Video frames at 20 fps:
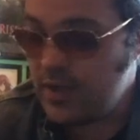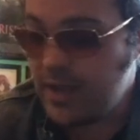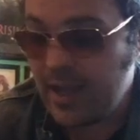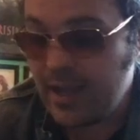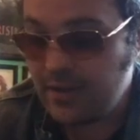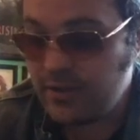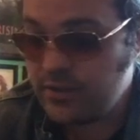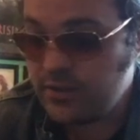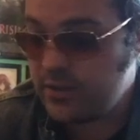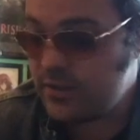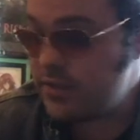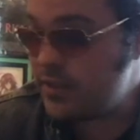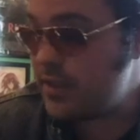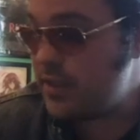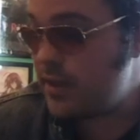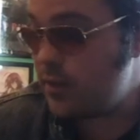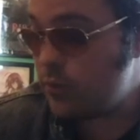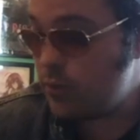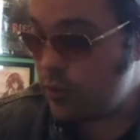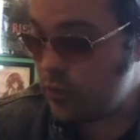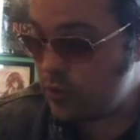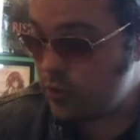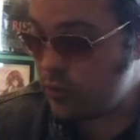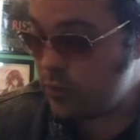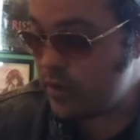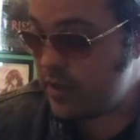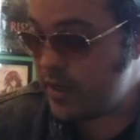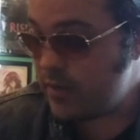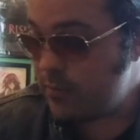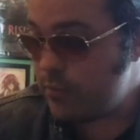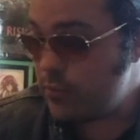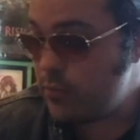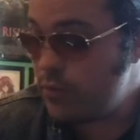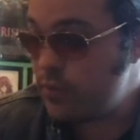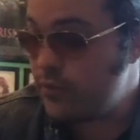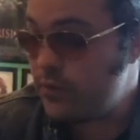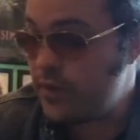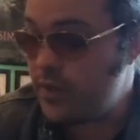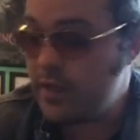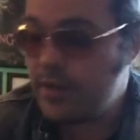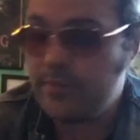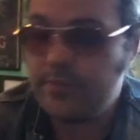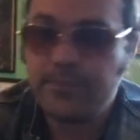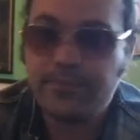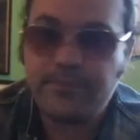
gets the award-winning movie